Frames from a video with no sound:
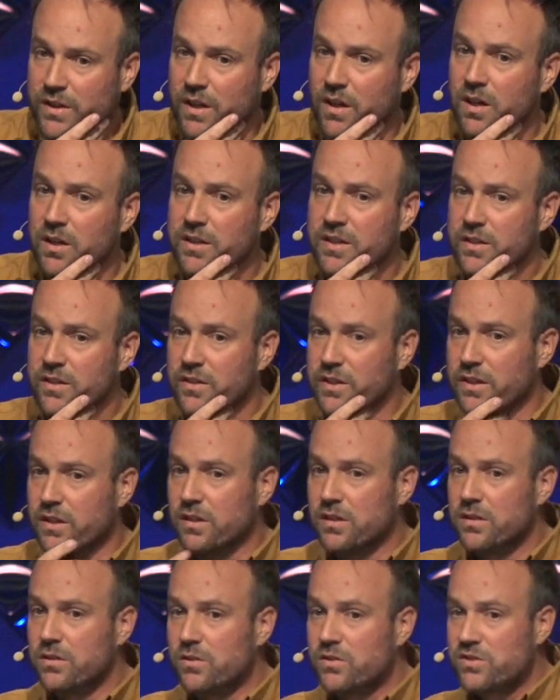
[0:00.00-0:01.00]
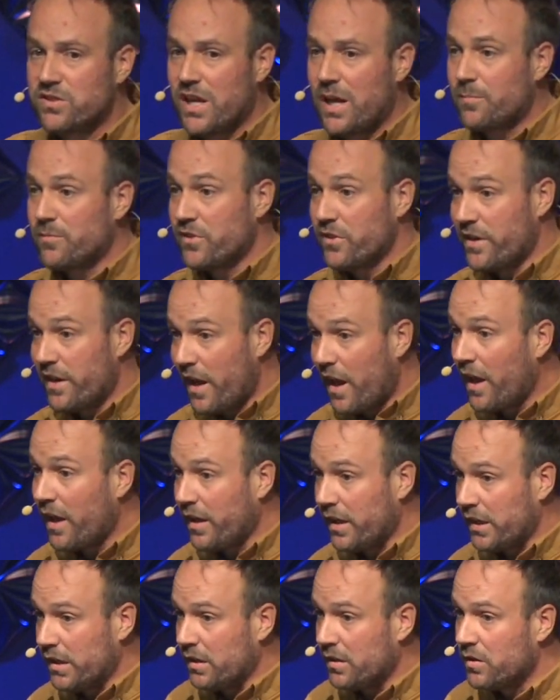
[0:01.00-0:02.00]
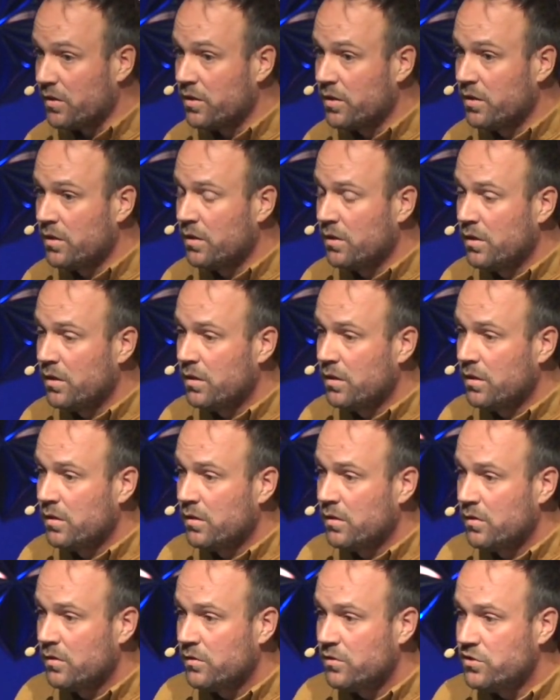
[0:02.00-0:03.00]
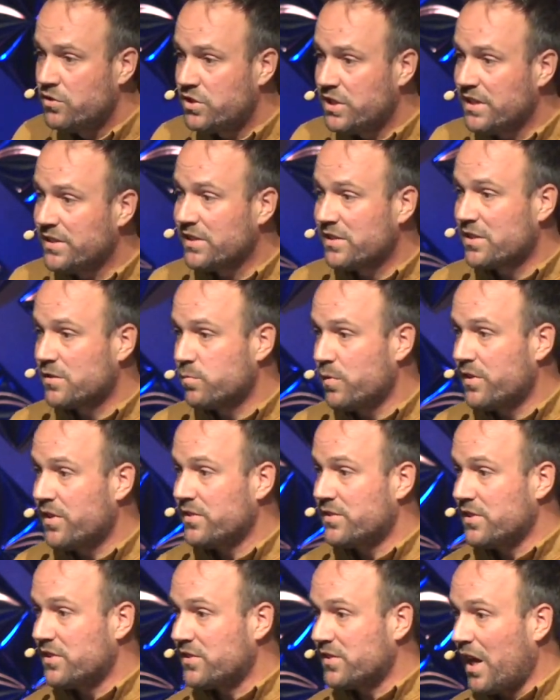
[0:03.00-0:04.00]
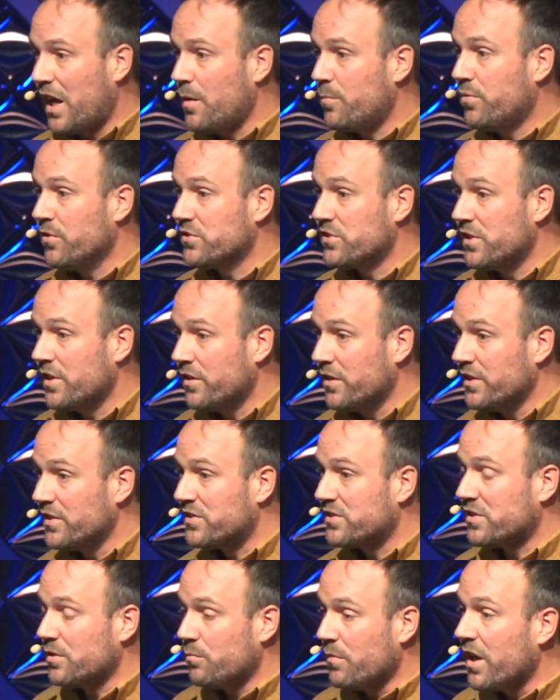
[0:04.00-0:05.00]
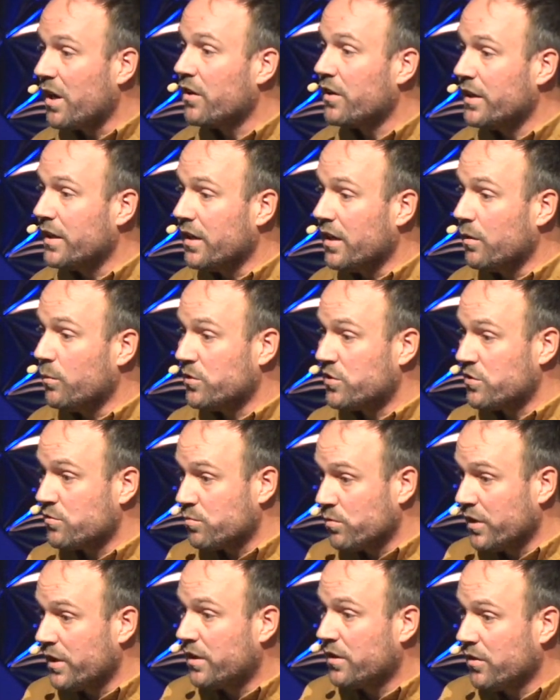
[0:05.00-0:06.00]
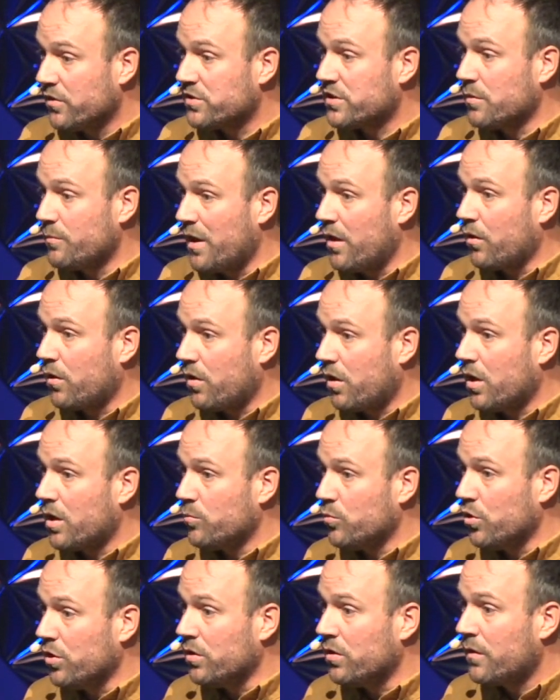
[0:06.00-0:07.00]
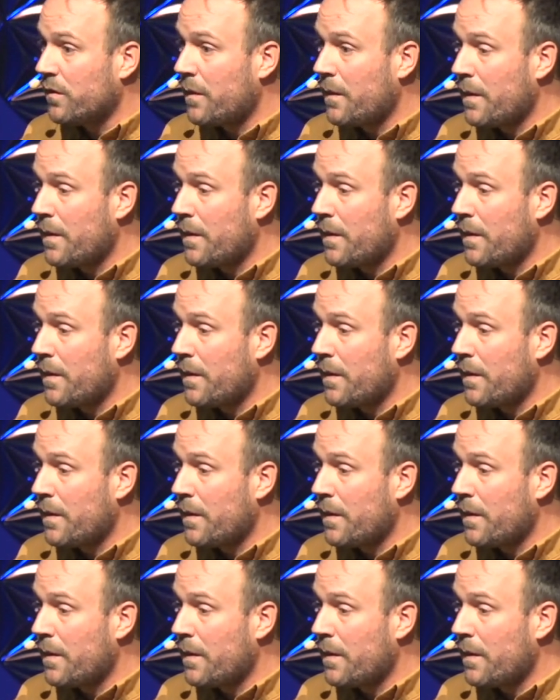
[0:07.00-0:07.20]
on here in Luke chapter 9. Jesus is with his disciples and they're in Samaria, which is really close to Mount Carmel.